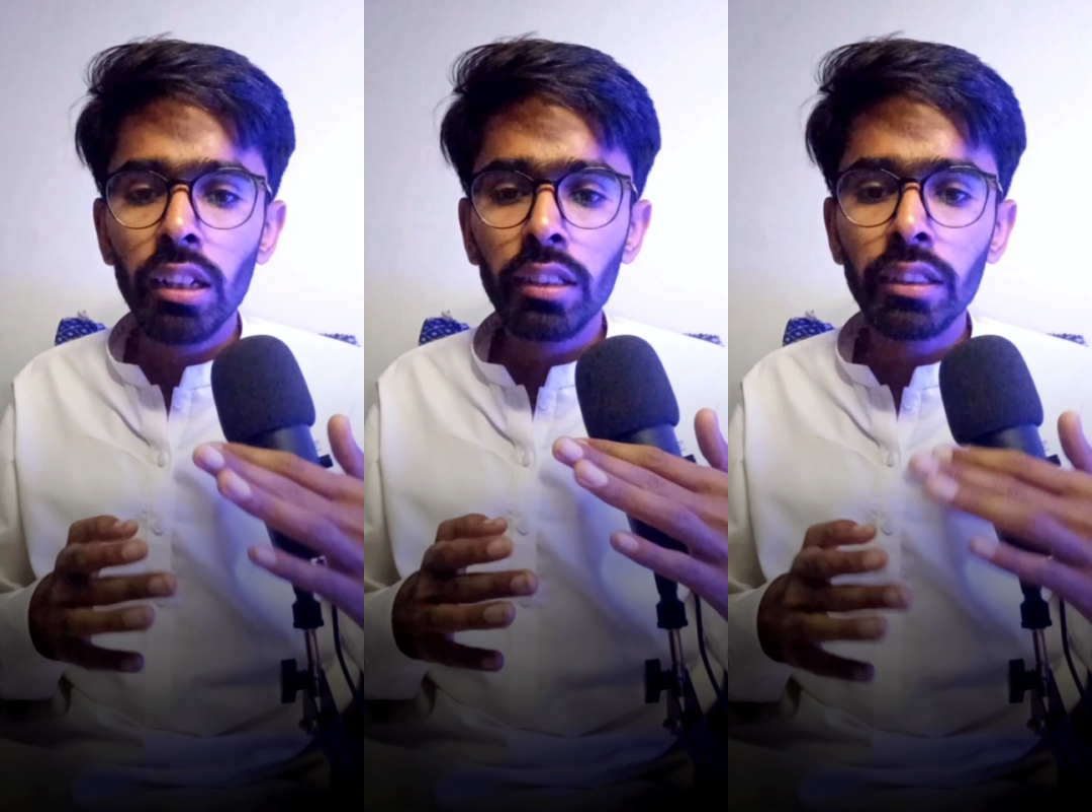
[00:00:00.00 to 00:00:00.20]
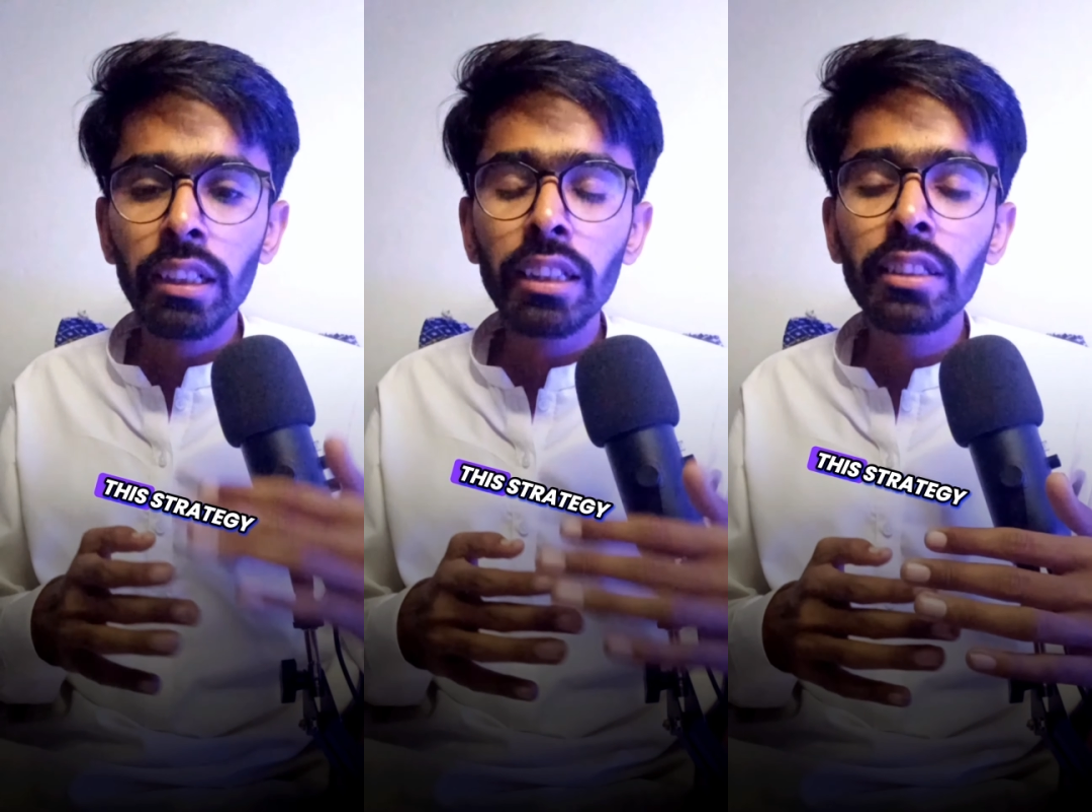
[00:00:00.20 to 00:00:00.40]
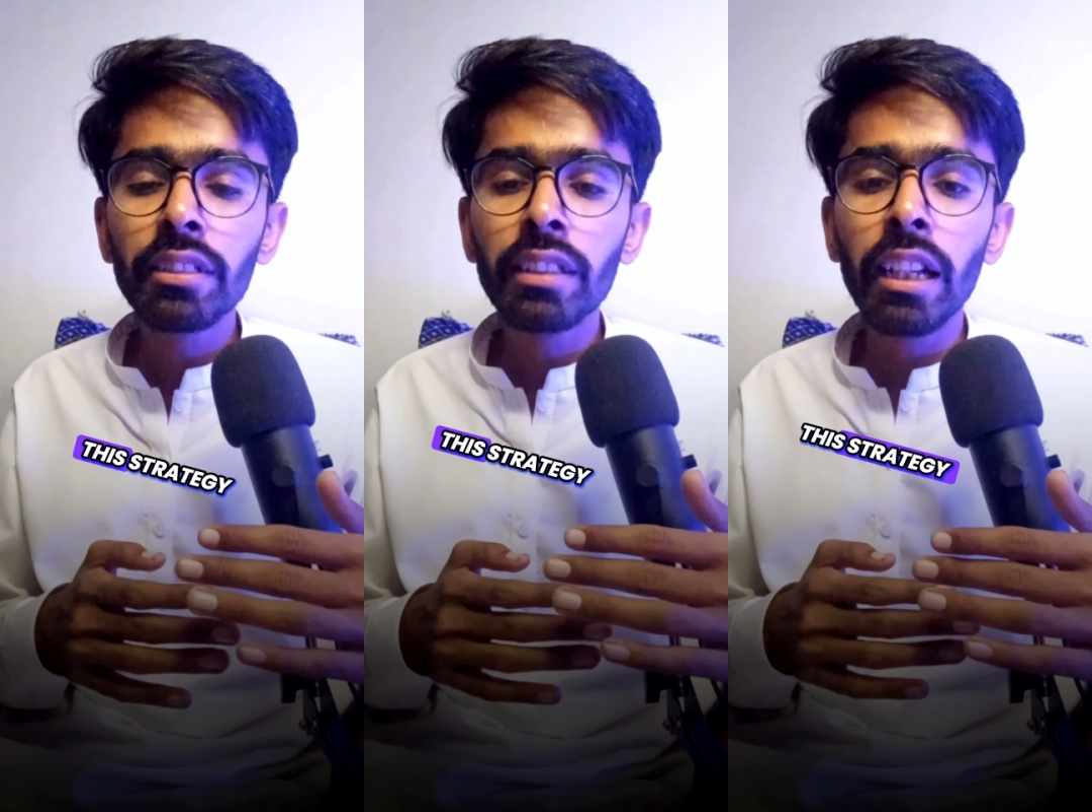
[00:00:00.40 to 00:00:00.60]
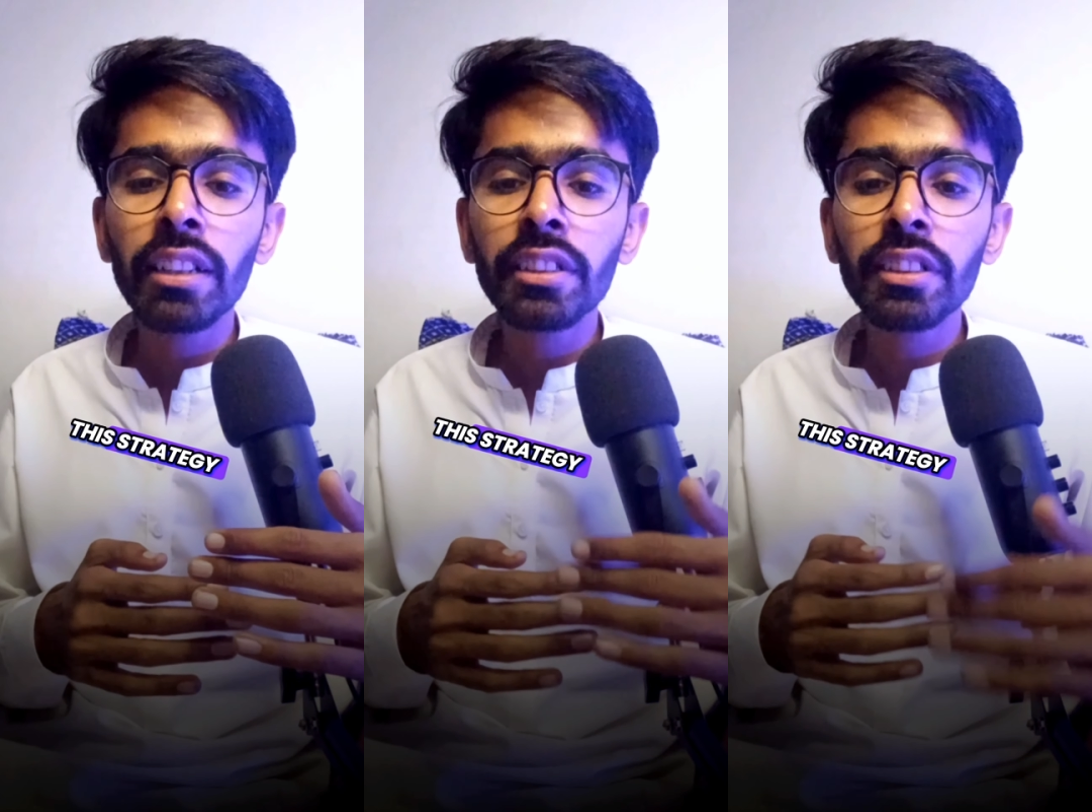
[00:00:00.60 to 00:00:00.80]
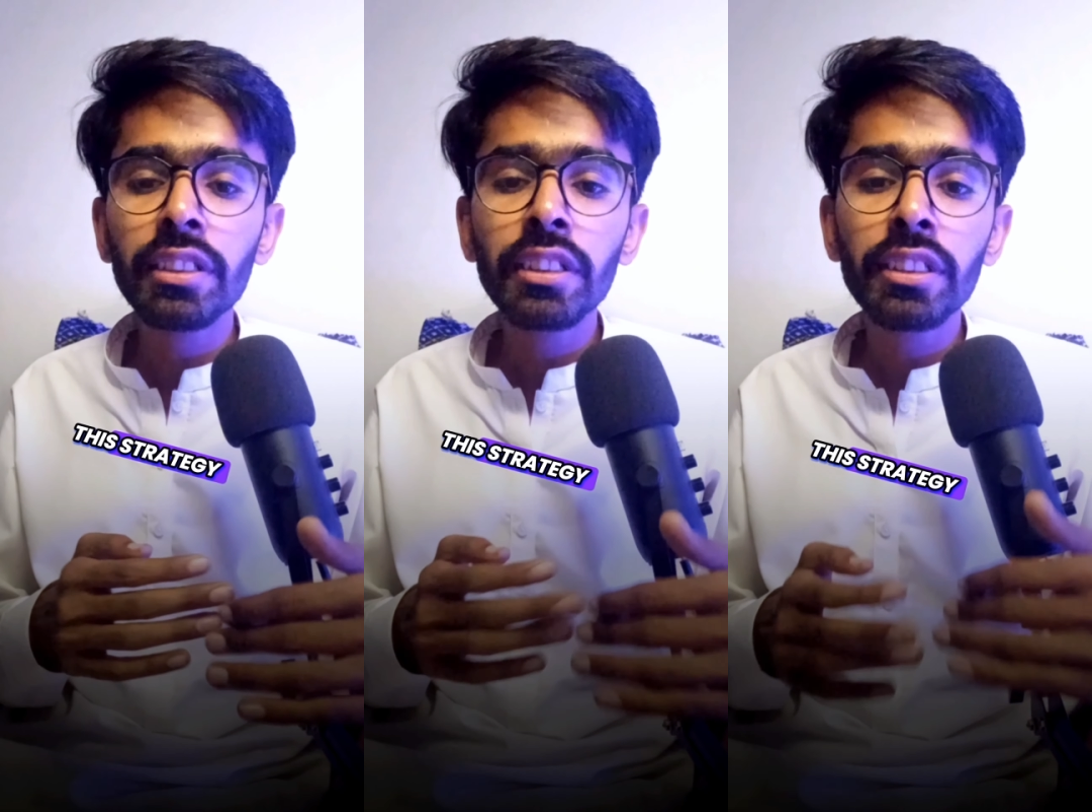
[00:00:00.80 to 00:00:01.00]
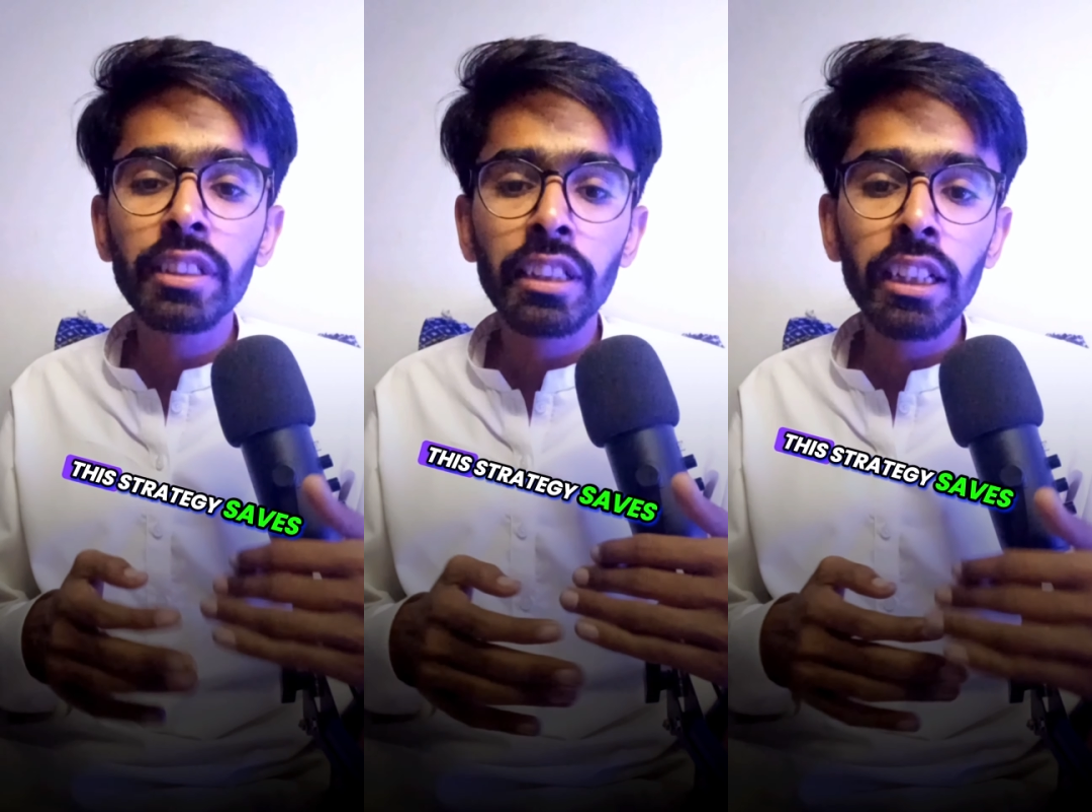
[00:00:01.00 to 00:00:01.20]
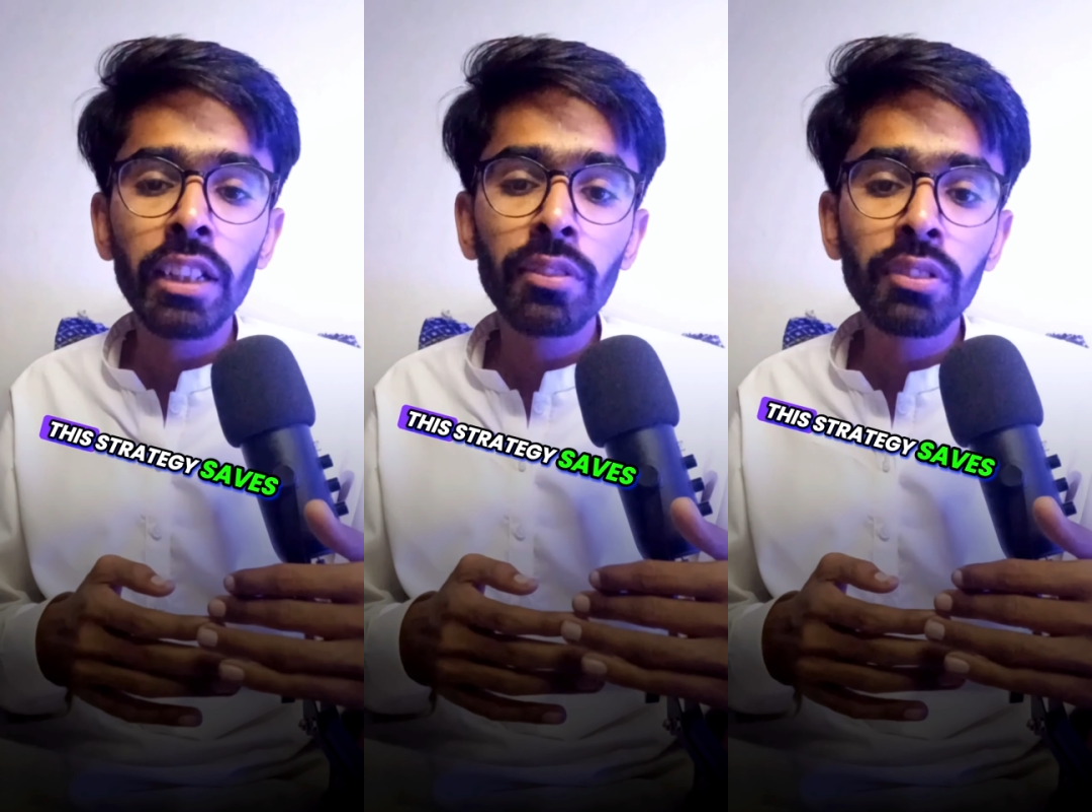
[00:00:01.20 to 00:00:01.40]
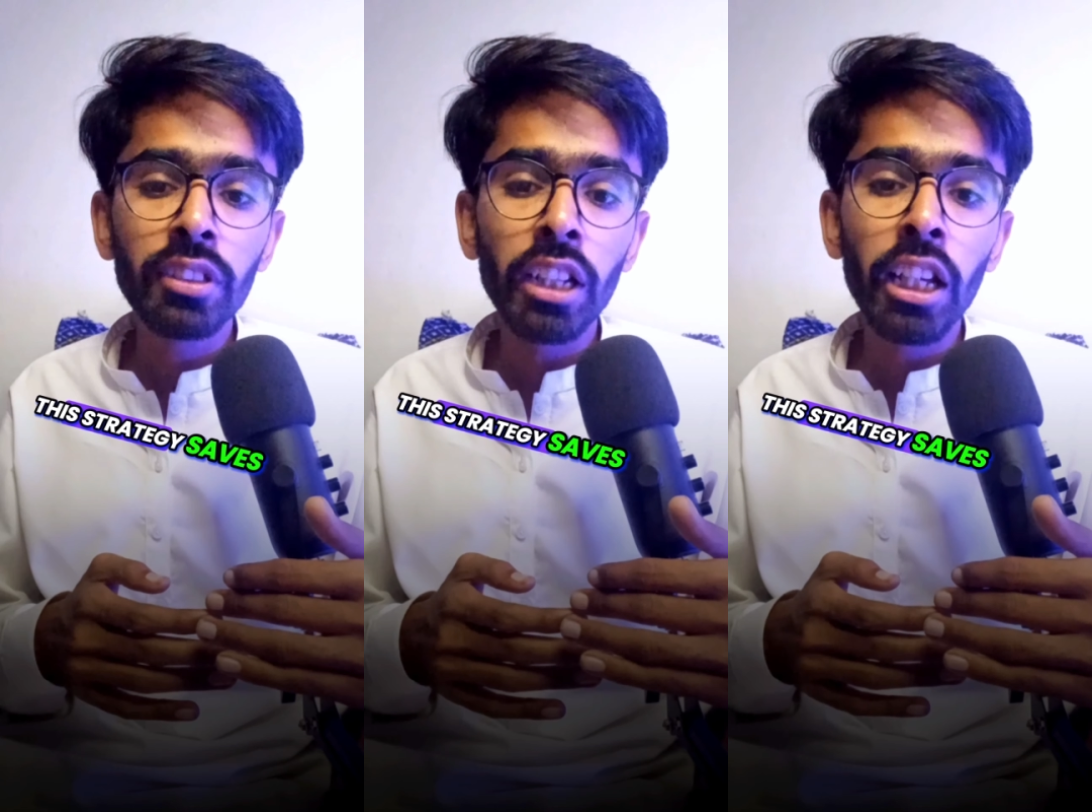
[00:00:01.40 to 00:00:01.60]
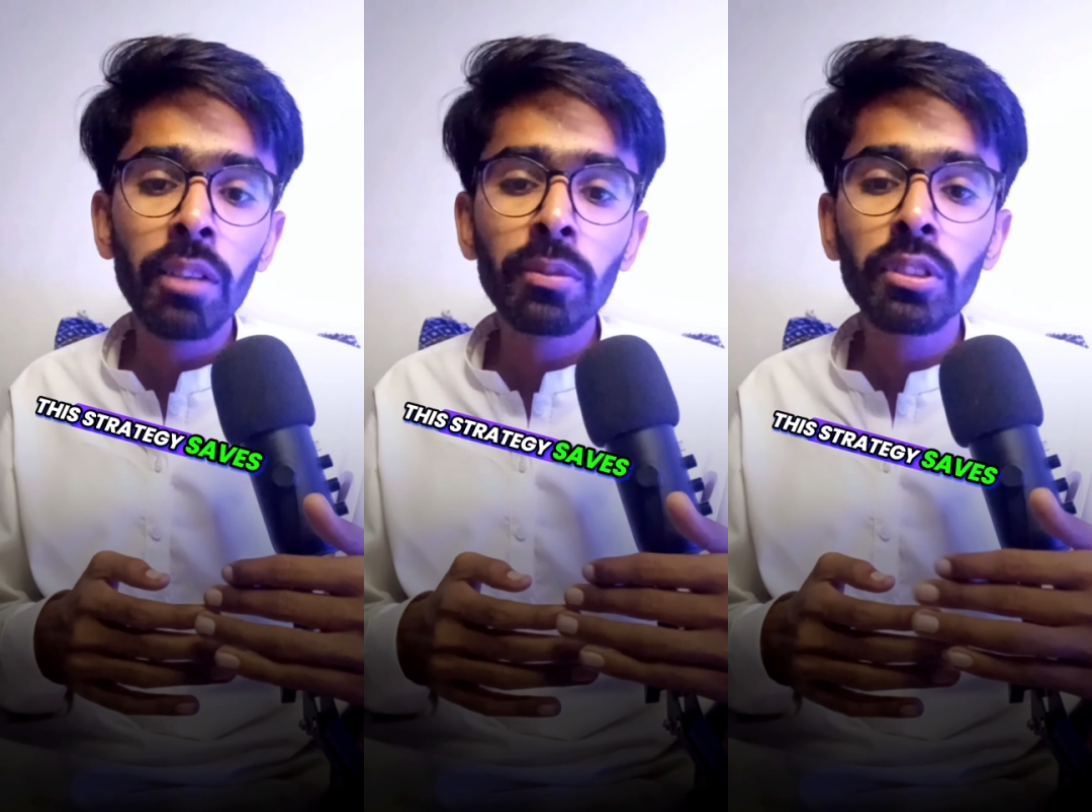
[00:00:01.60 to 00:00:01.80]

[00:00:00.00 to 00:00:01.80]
This strategy saves time,